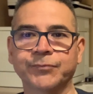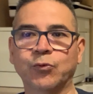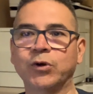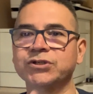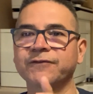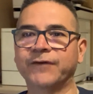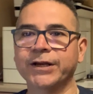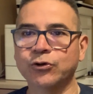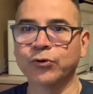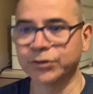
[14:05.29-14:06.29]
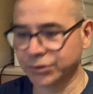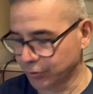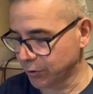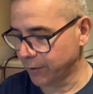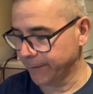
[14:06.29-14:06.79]
Once you find
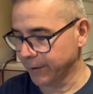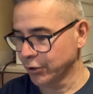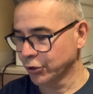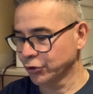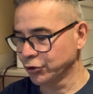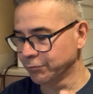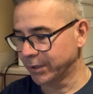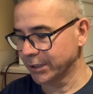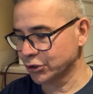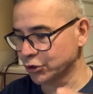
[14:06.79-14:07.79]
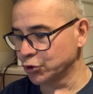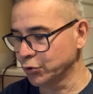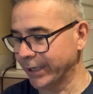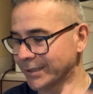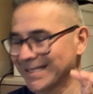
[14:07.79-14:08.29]
Cornerstone on there, you must do
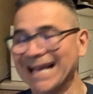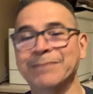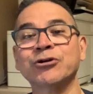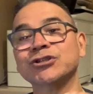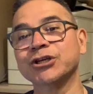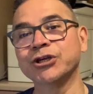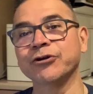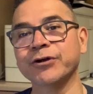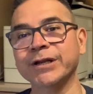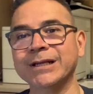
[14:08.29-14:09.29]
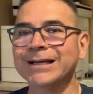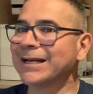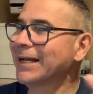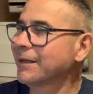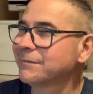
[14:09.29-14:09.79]
a cybersecurity
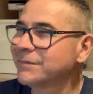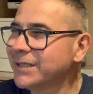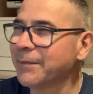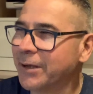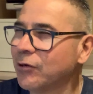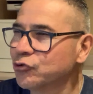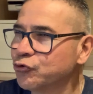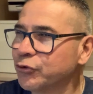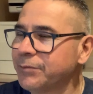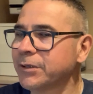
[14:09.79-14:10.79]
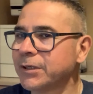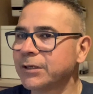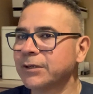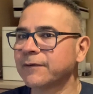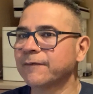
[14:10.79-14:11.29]
type HealthStream
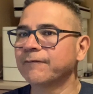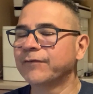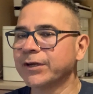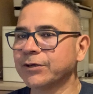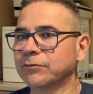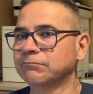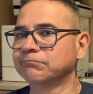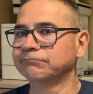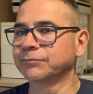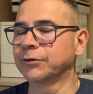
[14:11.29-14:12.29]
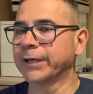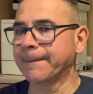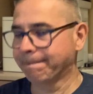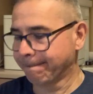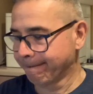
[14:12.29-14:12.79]
video.
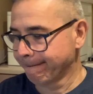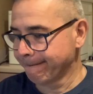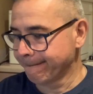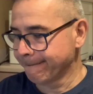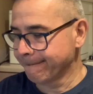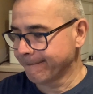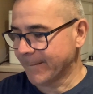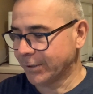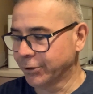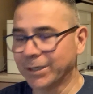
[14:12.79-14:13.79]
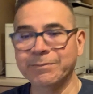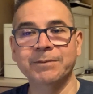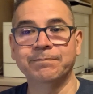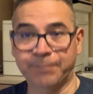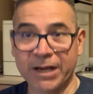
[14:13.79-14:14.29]
Okay, you're going to be
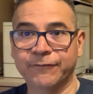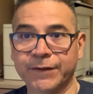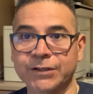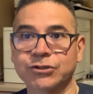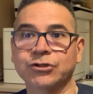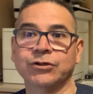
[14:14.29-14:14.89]
paid for this.